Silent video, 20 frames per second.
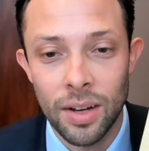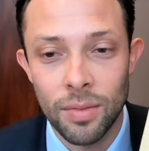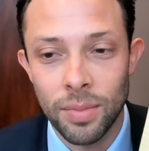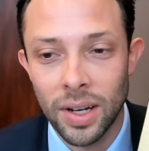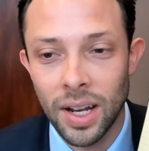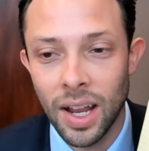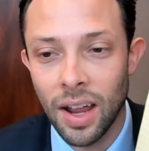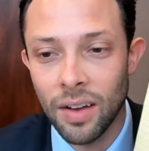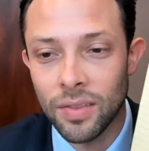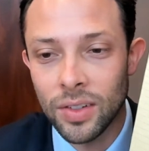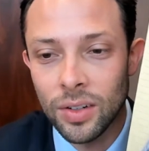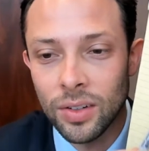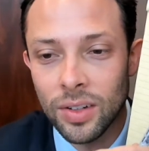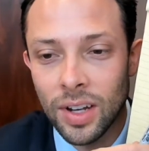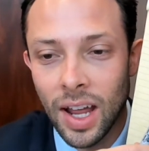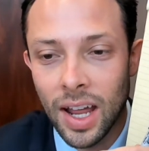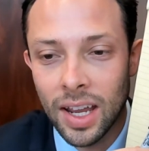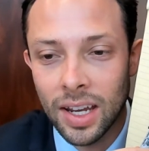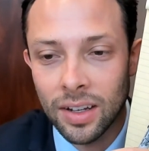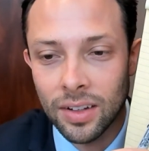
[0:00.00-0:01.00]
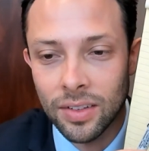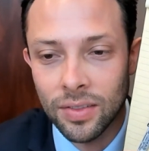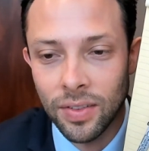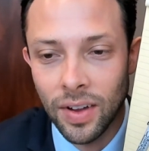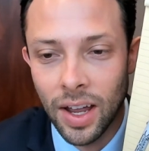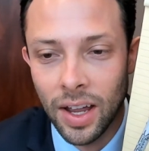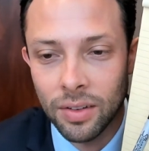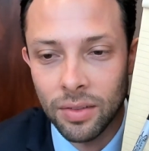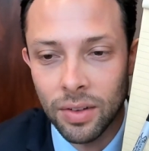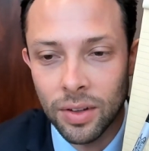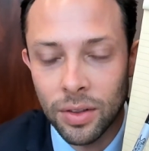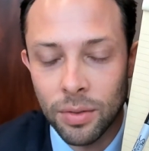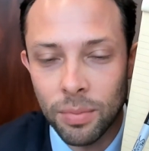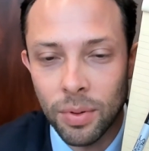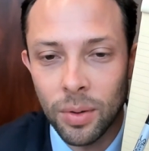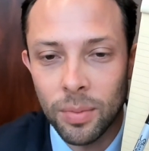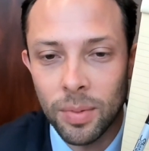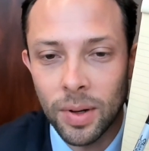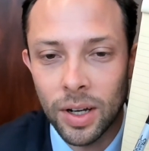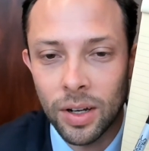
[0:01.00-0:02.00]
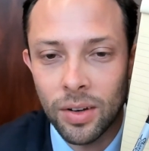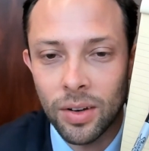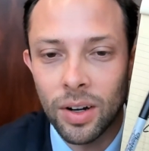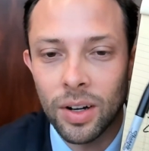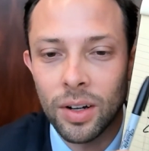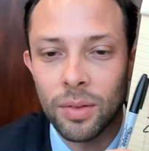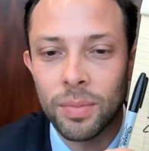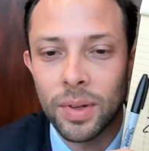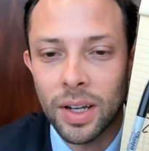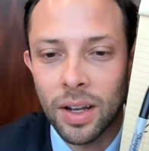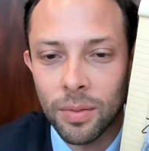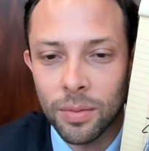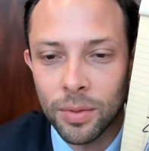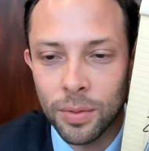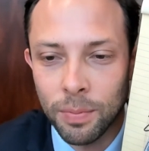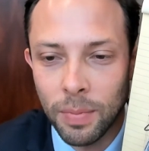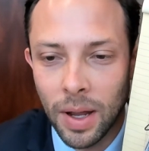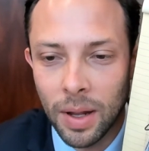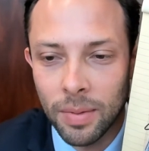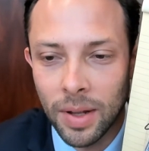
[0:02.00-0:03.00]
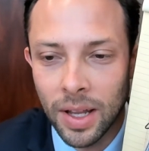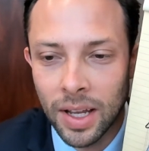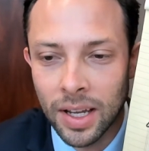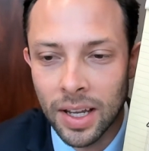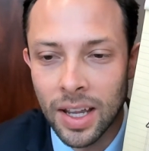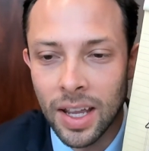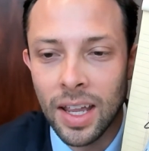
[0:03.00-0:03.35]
but after you die, it gets filed with the probate court, it becomes public,